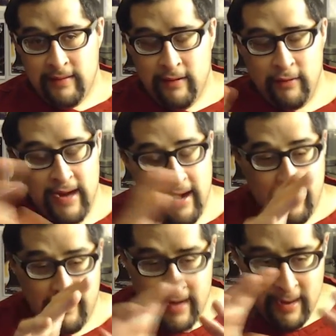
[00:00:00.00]

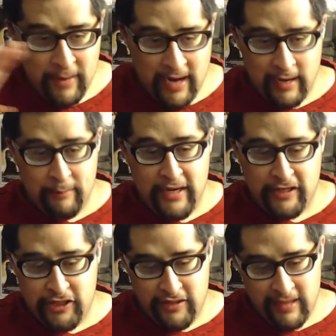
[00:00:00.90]
Okay, I'm not gonna
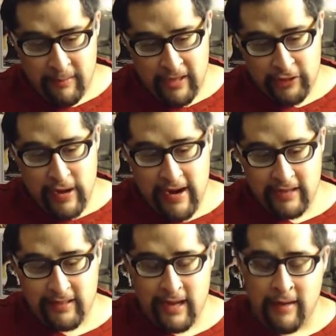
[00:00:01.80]
bitch. I'm gonna try
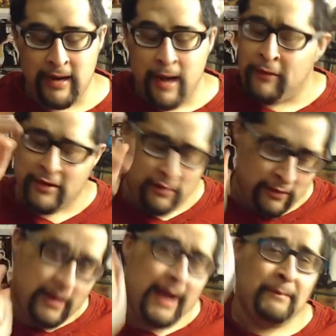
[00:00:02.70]
not. I'm gonna. I'm,
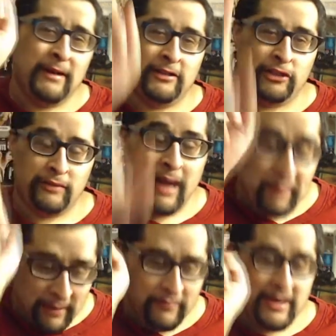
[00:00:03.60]
no, I'm gonna. I'm
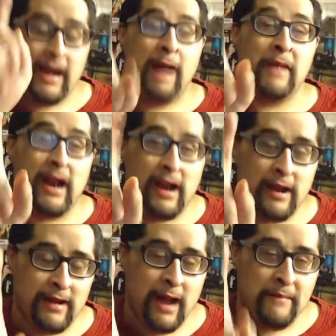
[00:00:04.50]
gonna. Not, I'm not
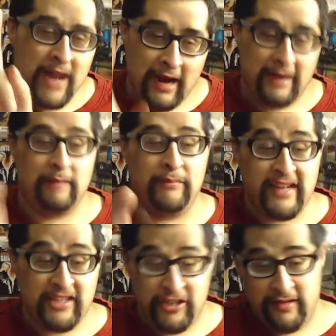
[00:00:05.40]
gonna. I'm not gonna
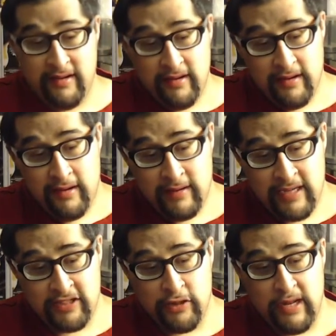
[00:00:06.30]
bitch.
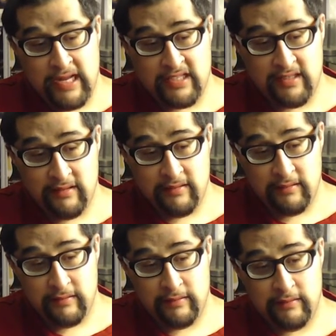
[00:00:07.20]
Let's do this.
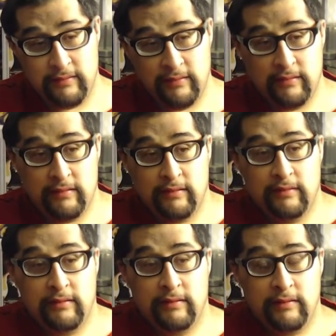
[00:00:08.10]
What are the
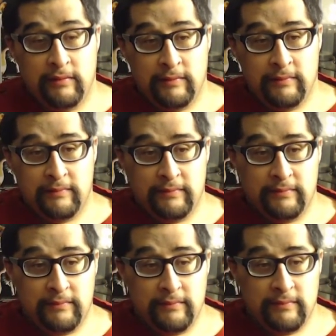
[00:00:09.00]
most important traits
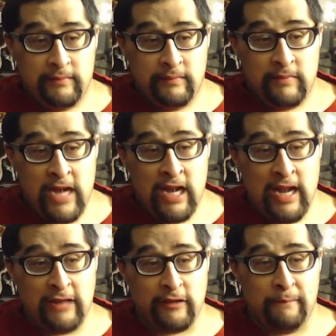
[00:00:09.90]
of the ninja? I
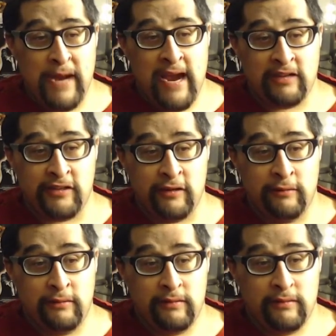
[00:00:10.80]
like their pants, though.
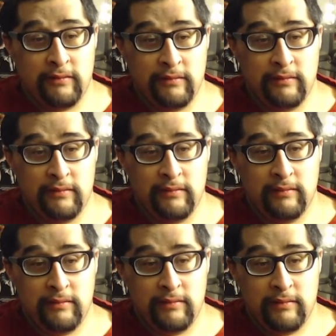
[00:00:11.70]

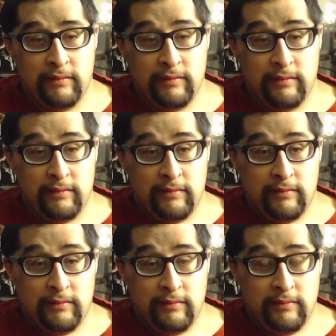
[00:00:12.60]
Stealth and
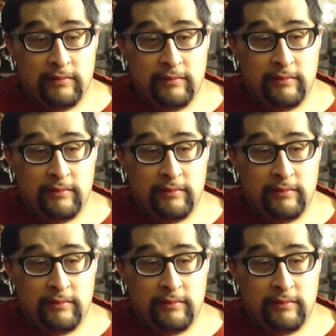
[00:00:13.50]
precision.